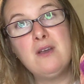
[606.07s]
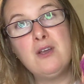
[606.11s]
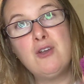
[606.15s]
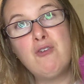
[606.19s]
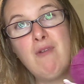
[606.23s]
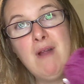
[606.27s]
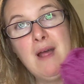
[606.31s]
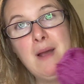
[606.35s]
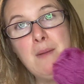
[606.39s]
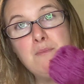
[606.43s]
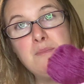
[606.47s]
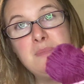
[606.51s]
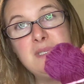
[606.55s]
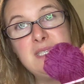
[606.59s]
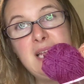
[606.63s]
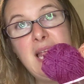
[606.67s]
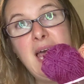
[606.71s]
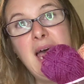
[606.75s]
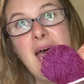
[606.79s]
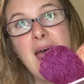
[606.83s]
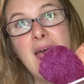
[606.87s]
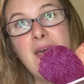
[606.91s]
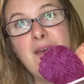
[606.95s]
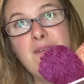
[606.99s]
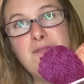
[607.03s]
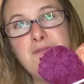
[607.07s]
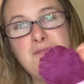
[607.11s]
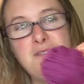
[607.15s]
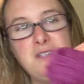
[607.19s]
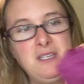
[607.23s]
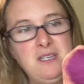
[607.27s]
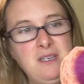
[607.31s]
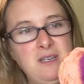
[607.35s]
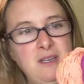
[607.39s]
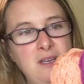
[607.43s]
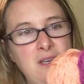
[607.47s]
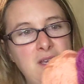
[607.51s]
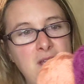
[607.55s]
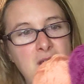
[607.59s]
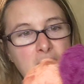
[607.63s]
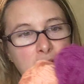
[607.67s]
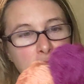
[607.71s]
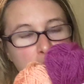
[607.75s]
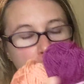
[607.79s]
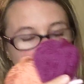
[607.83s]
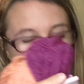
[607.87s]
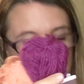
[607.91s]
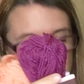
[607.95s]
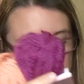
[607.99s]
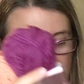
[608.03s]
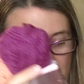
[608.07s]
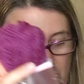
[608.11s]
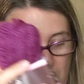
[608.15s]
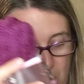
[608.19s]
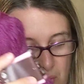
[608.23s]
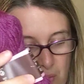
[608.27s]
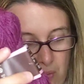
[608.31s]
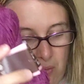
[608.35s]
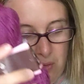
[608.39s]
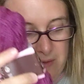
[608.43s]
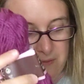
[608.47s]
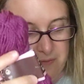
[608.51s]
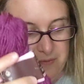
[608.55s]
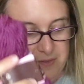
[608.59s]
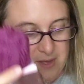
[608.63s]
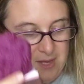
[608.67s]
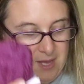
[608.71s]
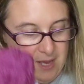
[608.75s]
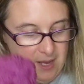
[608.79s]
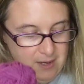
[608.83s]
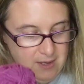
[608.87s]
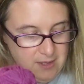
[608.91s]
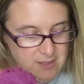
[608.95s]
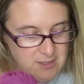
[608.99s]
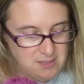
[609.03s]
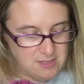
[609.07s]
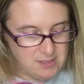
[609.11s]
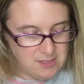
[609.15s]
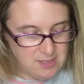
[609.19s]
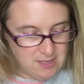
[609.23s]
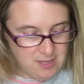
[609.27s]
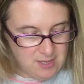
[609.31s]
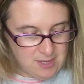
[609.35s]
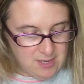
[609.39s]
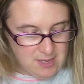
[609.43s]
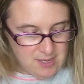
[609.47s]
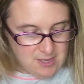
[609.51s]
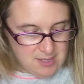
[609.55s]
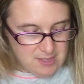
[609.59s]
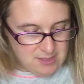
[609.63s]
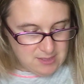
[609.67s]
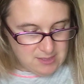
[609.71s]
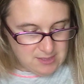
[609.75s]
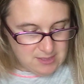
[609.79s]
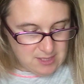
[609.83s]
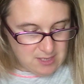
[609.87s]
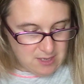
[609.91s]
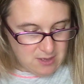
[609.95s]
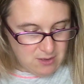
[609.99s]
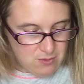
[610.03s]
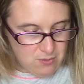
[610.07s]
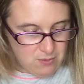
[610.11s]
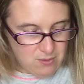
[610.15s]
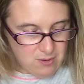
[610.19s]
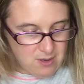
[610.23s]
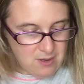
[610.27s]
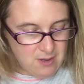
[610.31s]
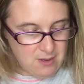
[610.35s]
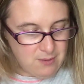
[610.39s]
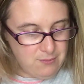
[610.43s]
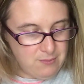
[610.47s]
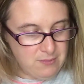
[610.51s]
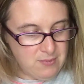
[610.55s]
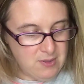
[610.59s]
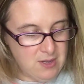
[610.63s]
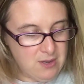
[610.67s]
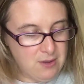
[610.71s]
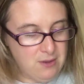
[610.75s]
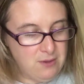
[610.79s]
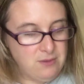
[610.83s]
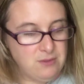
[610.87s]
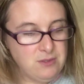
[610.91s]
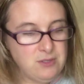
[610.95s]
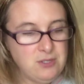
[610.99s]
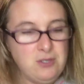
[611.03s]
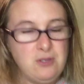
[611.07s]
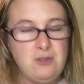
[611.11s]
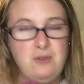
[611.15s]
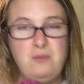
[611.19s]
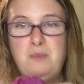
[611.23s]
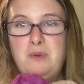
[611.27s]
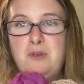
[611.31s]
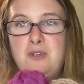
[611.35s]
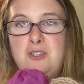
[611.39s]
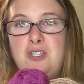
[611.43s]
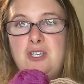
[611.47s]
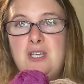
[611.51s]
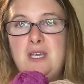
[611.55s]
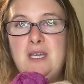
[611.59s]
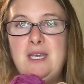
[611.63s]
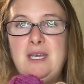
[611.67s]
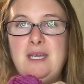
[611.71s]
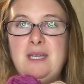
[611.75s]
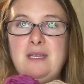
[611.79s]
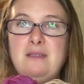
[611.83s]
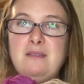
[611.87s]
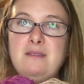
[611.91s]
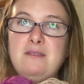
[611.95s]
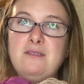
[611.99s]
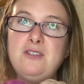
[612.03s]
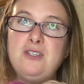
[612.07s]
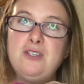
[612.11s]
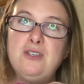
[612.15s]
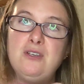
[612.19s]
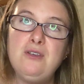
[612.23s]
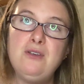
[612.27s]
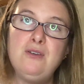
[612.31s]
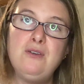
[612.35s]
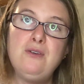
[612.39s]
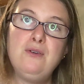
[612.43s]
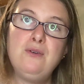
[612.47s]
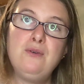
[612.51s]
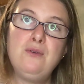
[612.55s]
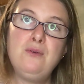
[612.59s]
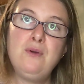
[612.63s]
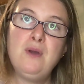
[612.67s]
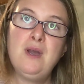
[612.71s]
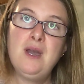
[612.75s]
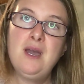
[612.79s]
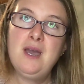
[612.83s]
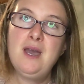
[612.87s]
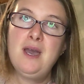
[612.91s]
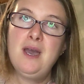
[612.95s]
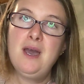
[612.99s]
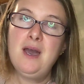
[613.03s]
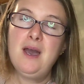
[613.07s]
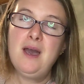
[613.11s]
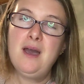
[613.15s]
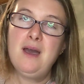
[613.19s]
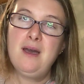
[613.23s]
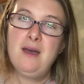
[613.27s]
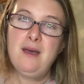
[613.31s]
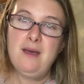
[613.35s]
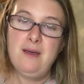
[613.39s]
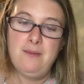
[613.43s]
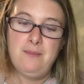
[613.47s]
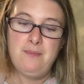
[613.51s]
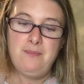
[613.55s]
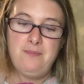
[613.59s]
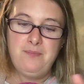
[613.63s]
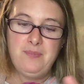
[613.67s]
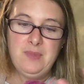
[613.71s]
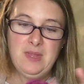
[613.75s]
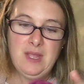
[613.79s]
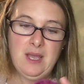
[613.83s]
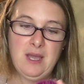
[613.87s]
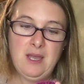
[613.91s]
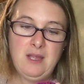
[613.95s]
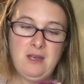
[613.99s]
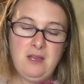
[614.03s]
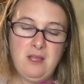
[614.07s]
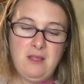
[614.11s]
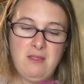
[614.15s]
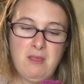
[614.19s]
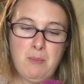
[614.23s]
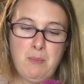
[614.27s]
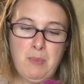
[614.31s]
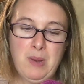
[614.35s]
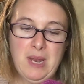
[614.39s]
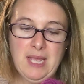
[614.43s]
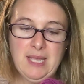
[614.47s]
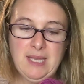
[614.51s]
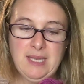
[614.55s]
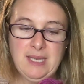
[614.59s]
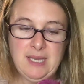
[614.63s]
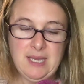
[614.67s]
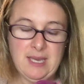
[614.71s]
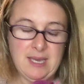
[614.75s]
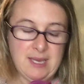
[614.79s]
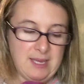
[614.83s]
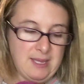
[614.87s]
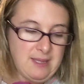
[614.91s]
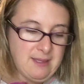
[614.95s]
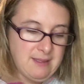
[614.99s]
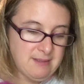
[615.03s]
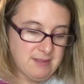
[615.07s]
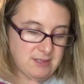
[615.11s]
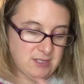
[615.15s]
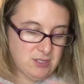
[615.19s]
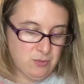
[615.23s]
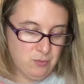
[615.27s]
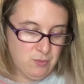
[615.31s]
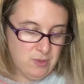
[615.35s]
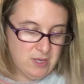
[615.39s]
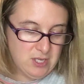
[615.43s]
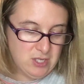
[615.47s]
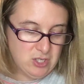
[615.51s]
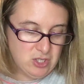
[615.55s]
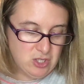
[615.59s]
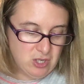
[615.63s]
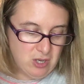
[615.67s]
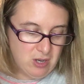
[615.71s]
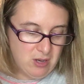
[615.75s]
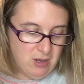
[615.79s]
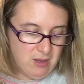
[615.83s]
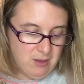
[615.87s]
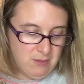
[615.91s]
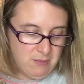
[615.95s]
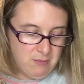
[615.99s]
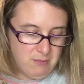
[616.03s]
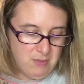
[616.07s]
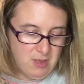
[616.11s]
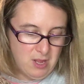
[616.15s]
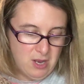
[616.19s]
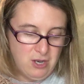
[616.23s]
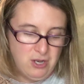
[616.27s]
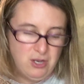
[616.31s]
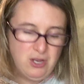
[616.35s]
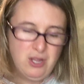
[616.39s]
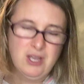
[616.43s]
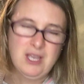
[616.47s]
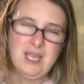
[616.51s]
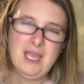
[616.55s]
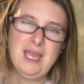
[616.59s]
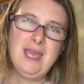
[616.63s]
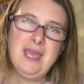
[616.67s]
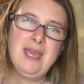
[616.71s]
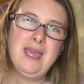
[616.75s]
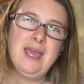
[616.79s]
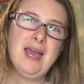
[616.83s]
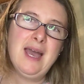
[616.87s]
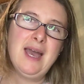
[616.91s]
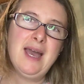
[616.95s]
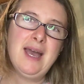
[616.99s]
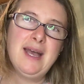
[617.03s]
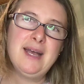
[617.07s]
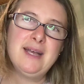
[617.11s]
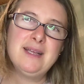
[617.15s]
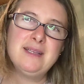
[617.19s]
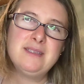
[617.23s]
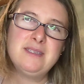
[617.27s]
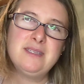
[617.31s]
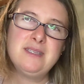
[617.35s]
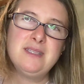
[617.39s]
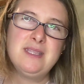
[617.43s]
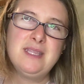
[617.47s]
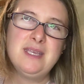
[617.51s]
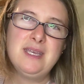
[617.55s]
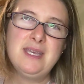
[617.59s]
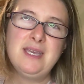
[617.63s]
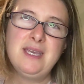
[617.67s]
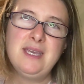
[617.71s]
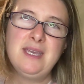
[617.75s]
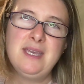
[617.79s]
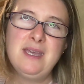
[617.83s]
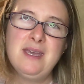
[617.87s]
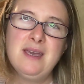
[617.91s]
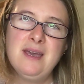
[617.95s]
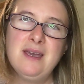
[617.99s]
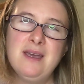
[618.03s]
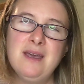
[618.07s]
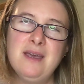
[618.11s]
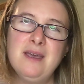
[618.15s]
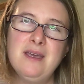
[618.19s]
grams left of all of the colours. So I'm going to push it into another blanket, which I'm looking at the